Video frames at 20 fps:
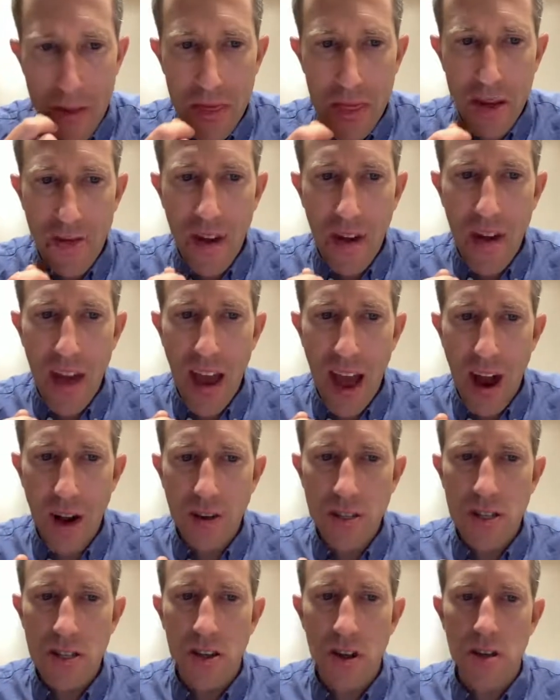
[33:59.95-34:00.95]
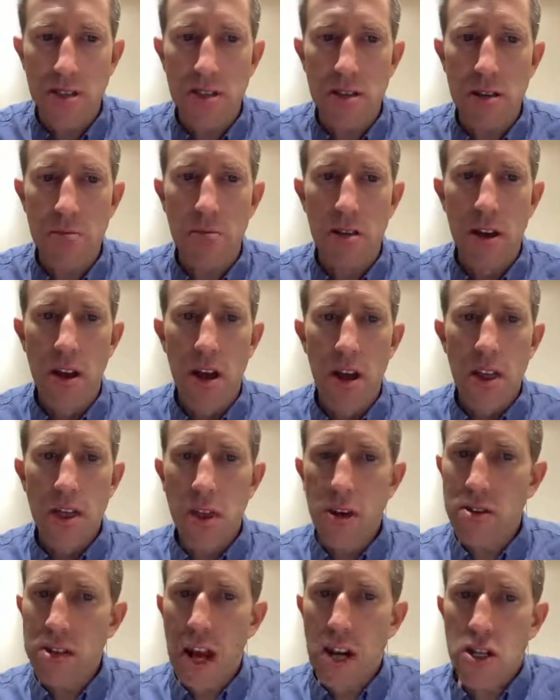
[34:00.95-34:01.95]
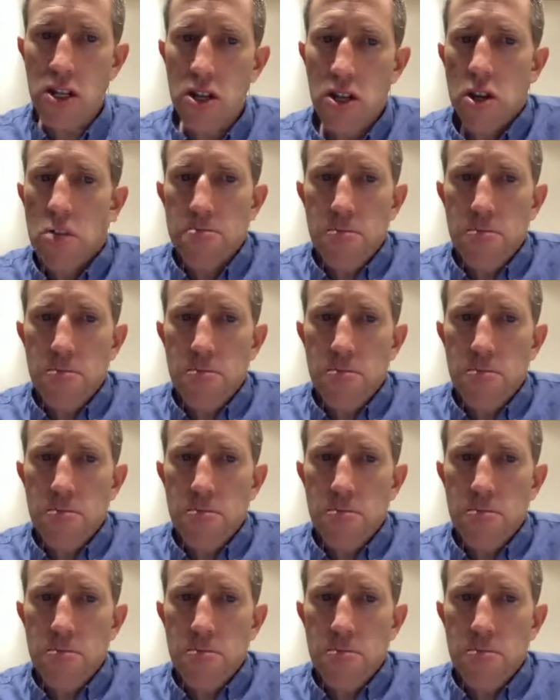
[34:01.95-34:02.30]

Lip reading: The very houses are asleep. There's actually no